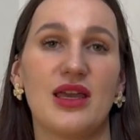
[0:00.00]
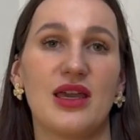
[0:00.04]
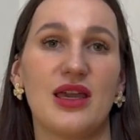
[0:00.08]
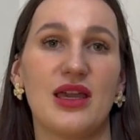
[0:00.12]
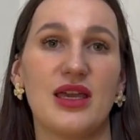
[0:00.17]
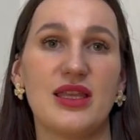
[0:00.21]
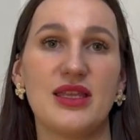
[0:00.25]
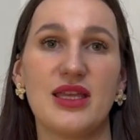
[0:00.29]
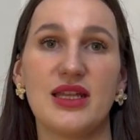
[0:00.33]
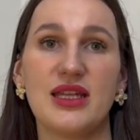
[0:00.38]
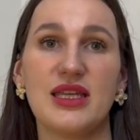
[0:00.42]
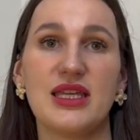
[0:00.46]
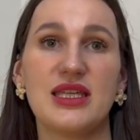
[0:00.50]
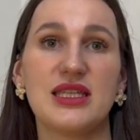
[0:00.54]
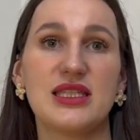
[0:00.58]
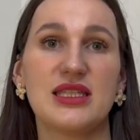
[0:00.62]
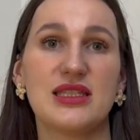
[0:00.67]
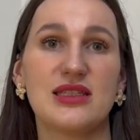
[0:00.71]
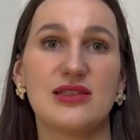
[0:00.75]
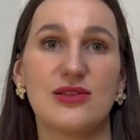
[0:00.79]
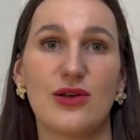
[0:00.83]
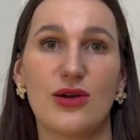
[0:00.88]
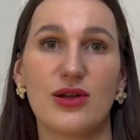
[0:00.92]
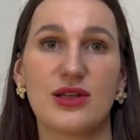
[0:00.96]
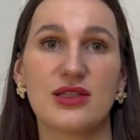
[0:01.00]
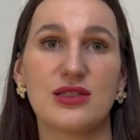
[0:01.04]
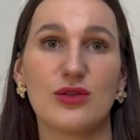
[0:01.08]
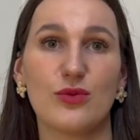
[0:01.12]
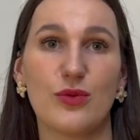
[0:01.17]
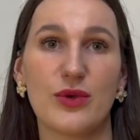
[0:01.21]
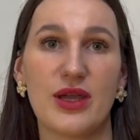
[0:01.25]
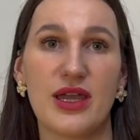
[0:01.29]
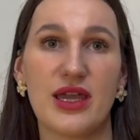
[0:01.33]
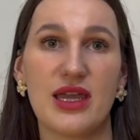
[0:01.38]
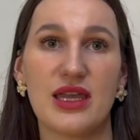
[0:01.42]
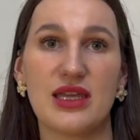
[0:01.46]
And then he's locked
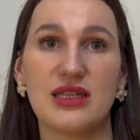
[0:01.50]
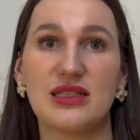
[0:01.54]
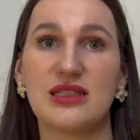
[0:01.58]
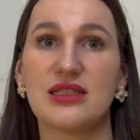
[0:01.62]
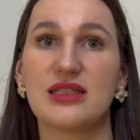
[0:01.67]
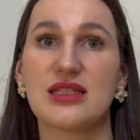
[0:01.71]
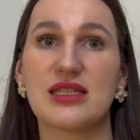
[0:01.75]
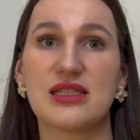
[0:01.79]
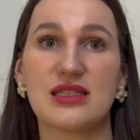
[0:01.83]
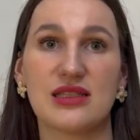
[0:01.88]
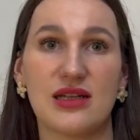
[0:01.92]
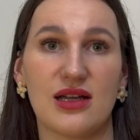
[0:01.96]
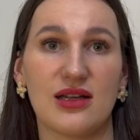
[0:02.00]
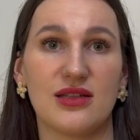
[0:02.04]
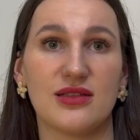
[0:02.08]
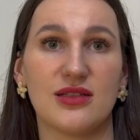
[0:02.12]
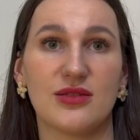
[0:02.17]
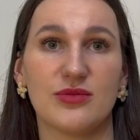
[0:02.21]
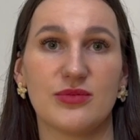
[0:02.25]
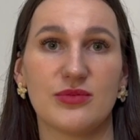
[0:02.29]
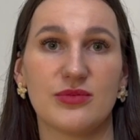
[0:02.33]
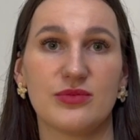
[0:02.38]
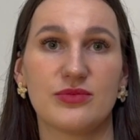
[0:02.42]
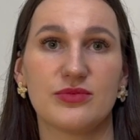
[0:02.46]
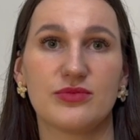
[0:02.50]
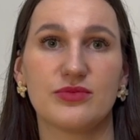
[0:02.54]
away in an asylum.